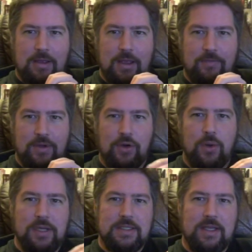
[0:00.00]
if you're
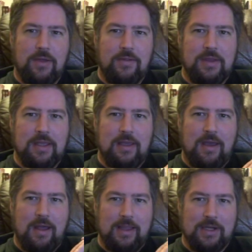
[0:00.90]
going to tell the
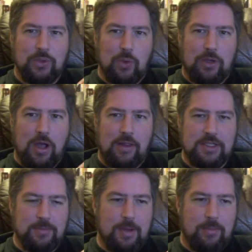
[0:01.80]
electoral
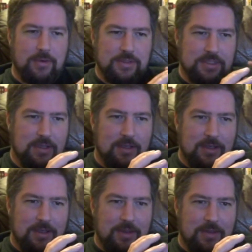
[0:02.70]
college members
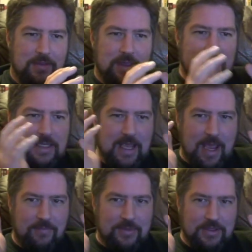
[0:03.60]
that they need to
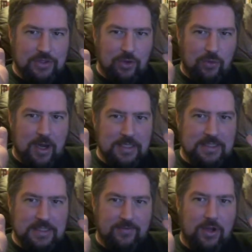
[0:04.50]
have this crisis of